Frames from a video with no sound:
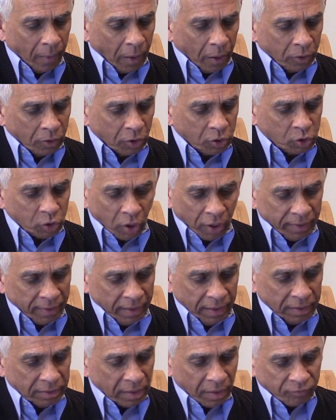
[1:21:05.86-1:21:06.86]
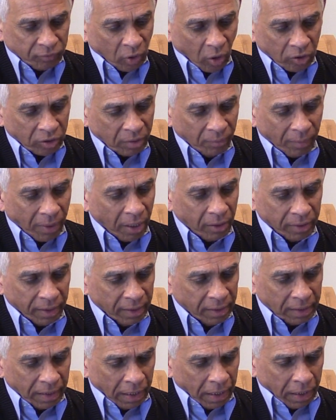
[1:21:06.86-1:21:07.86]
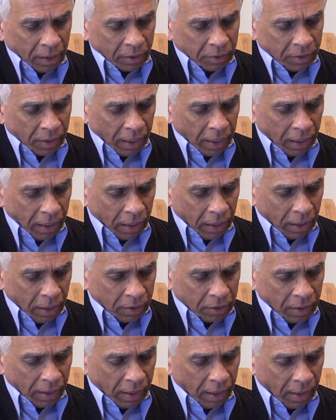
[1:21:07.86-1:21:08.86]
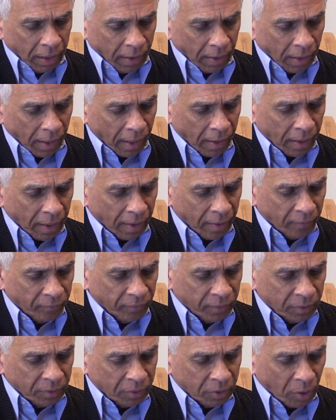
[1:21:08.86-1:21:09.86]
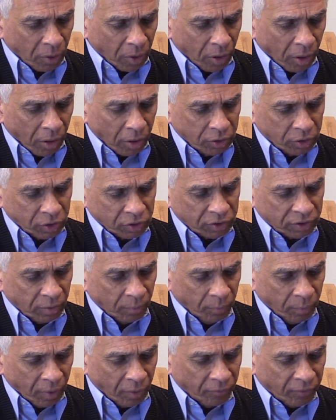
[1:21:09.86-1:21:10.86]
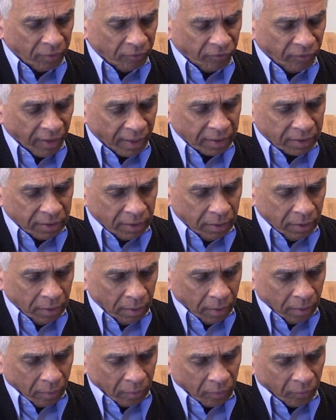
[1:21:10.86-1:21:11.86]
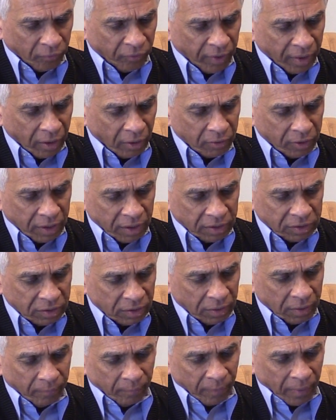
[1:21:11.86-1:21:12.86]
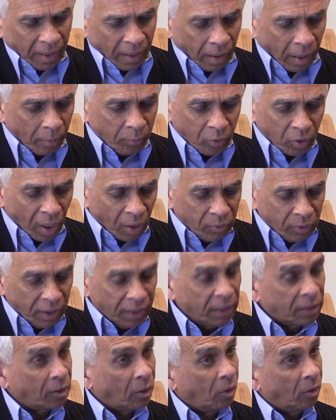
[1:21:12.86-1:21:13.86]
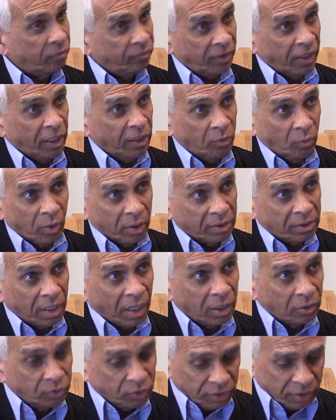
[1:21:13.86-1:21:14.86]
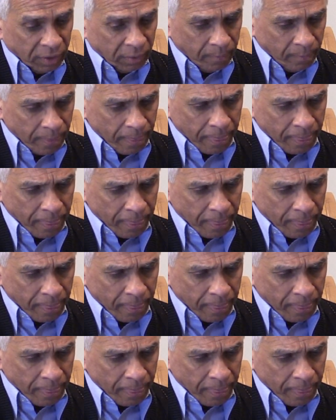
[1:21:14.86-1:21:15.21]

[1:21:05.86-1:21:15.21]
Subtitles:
The Chinese, I've talked about it, they have the largest number of infected. The figure is, I'm rounding it off, 81,000.